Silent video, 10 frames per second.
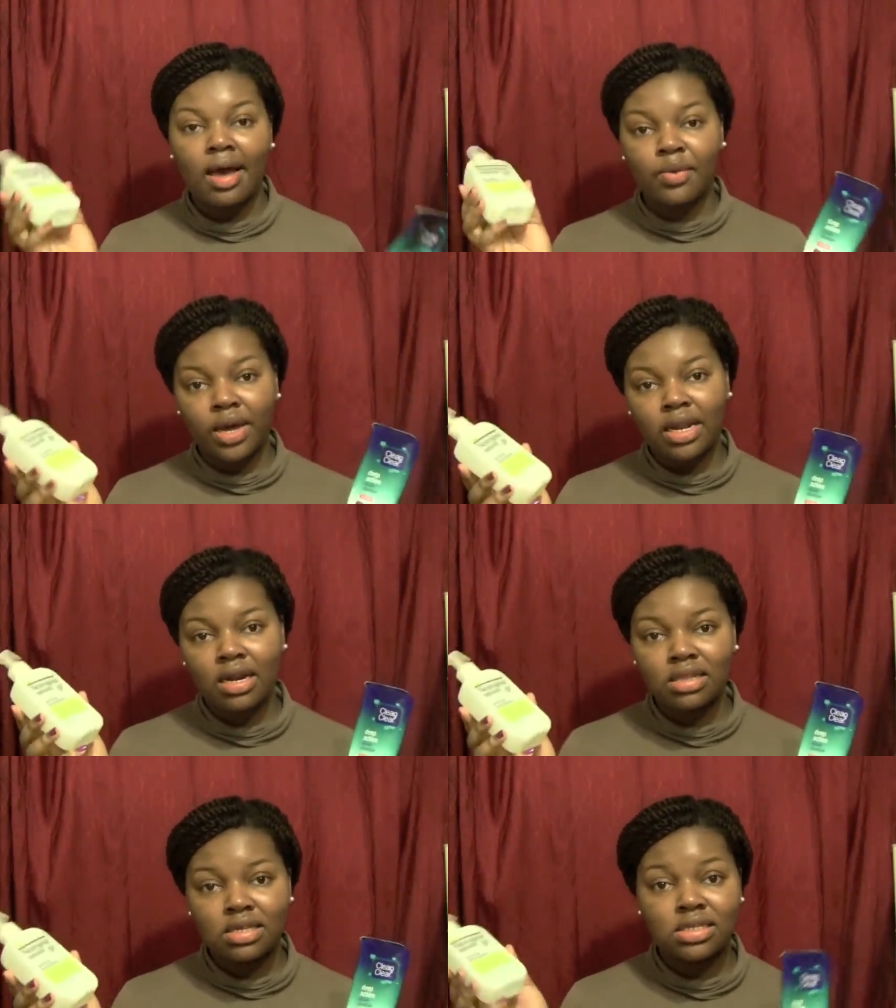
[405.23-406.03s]
I ran
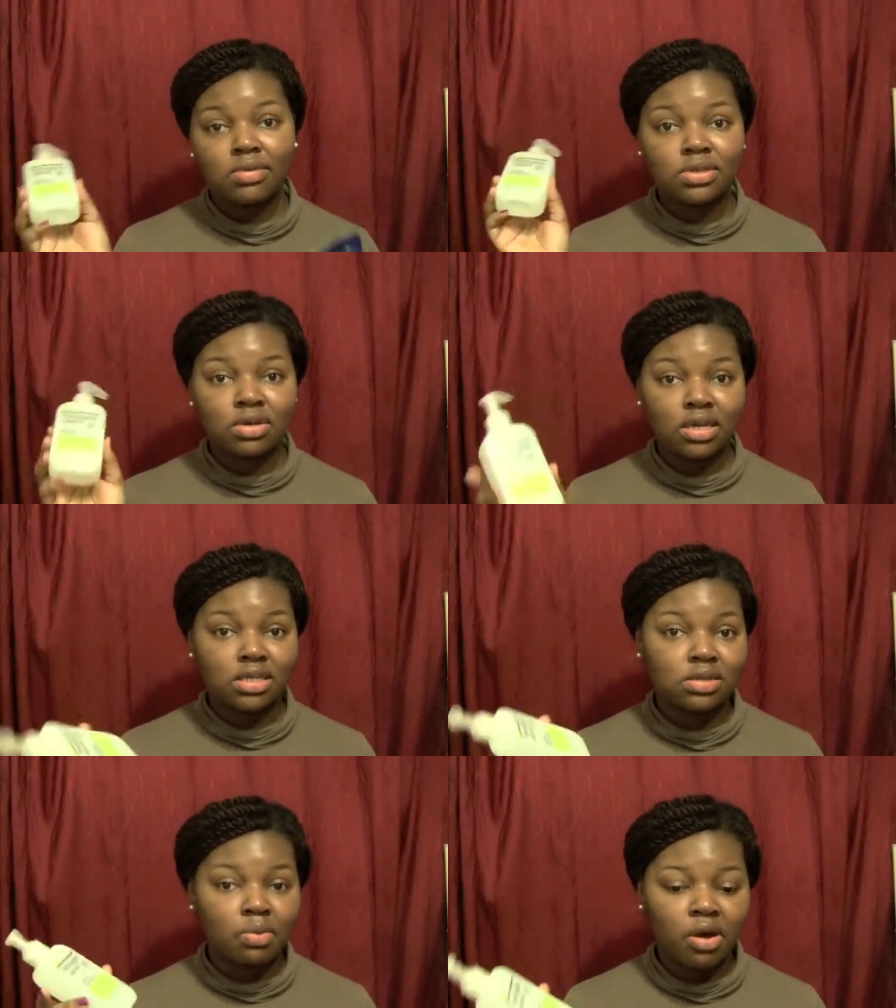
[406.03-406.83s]
out of this. I was going to
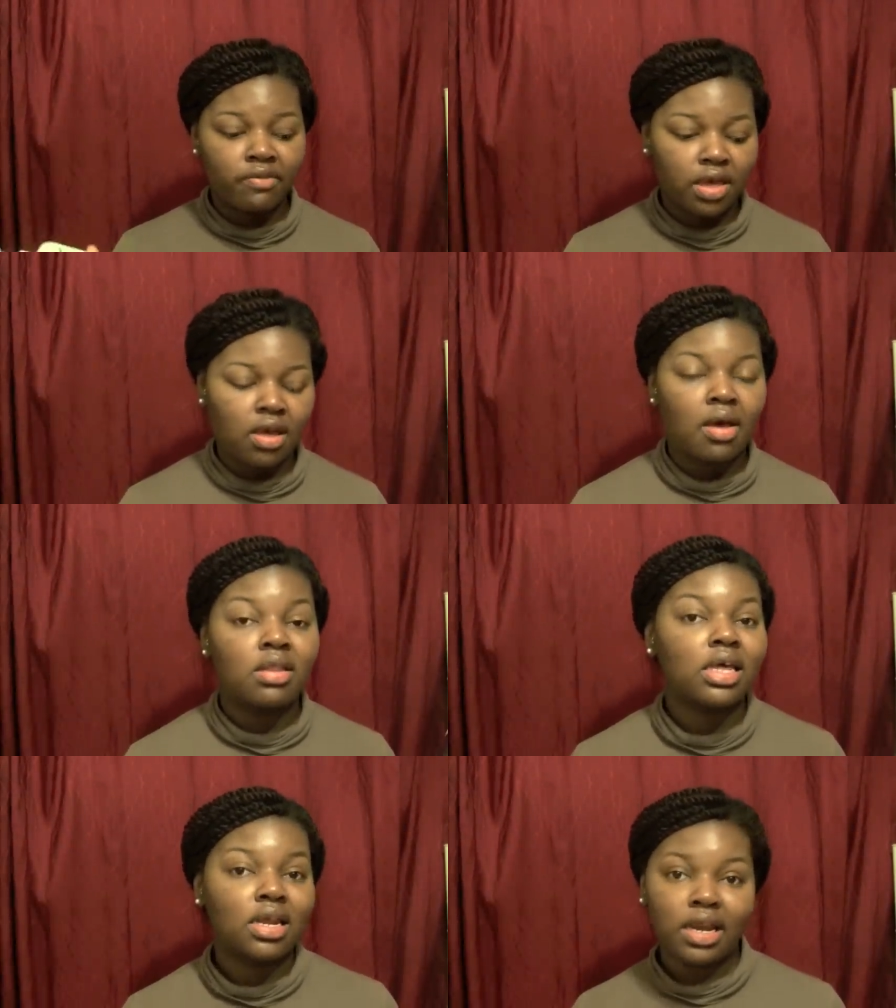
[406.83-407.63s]
get some more of it.
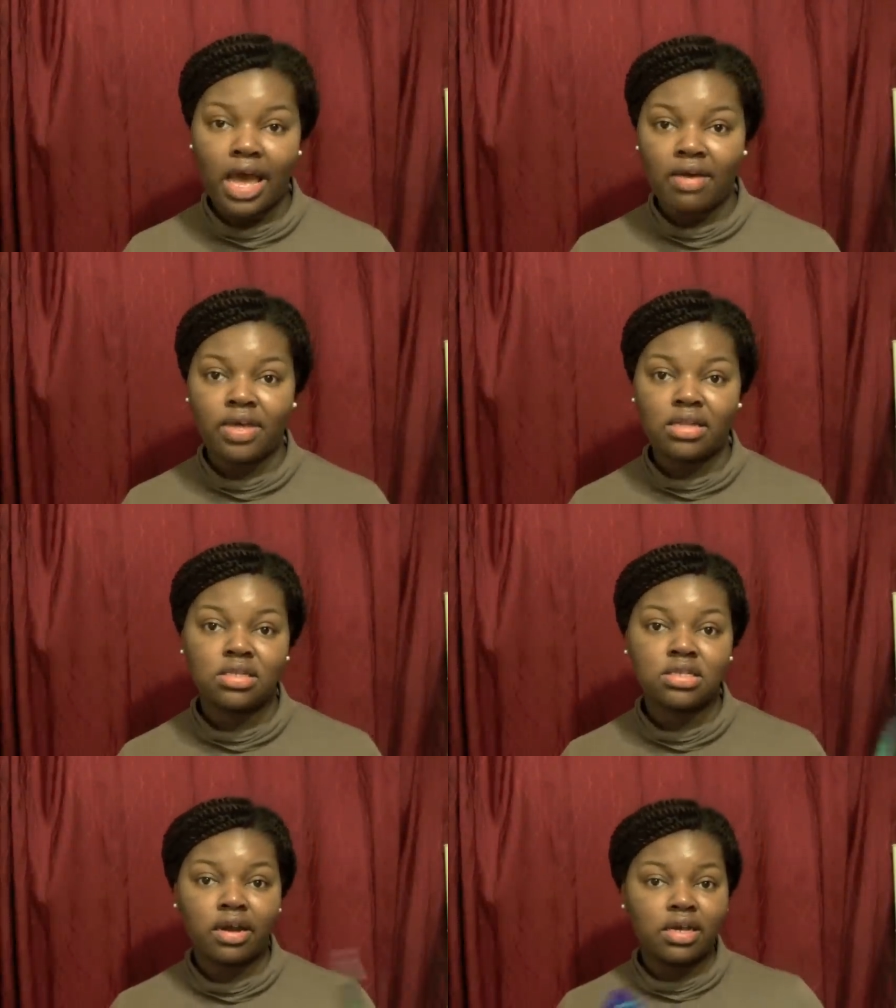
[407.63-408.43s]
They didn't have it at
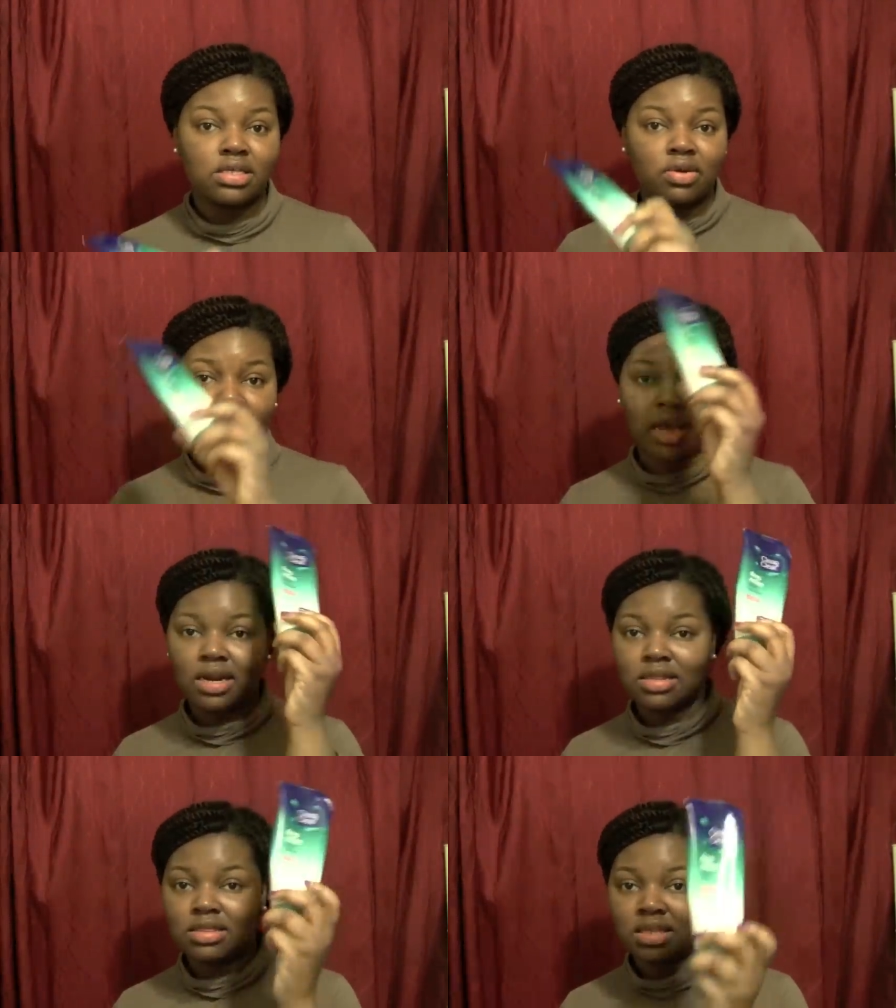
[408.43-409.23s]
the Target, so I
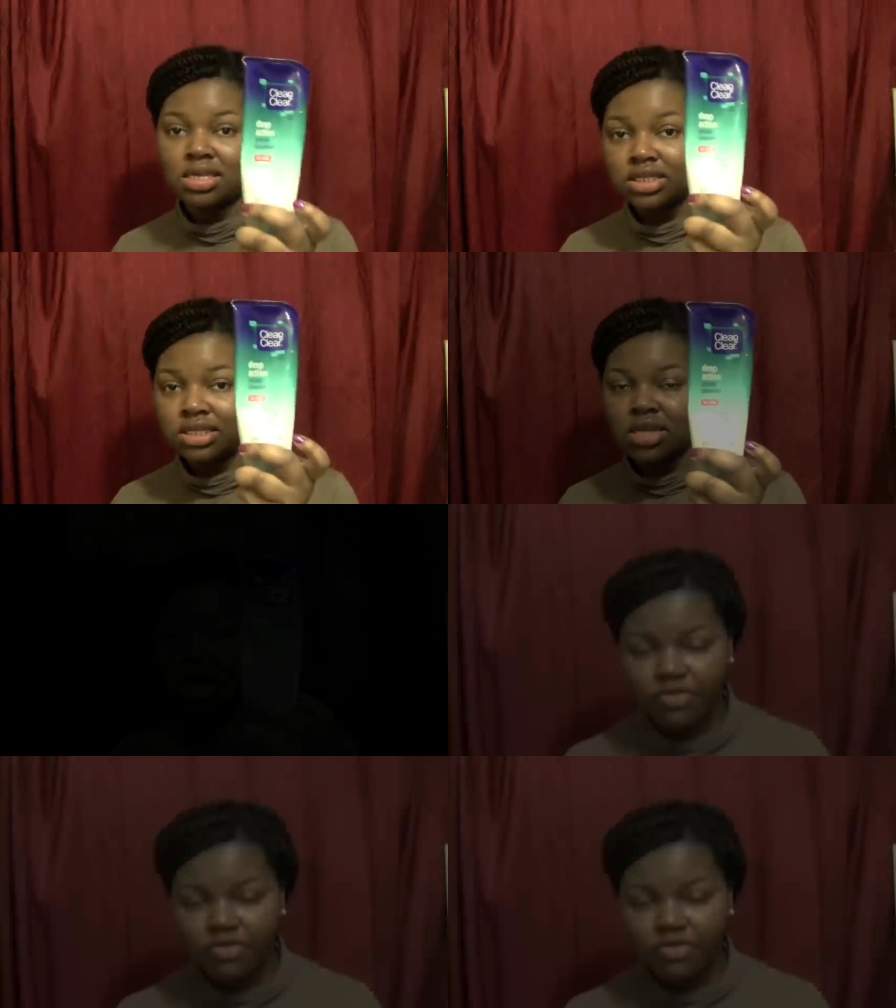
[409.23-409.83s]
got this.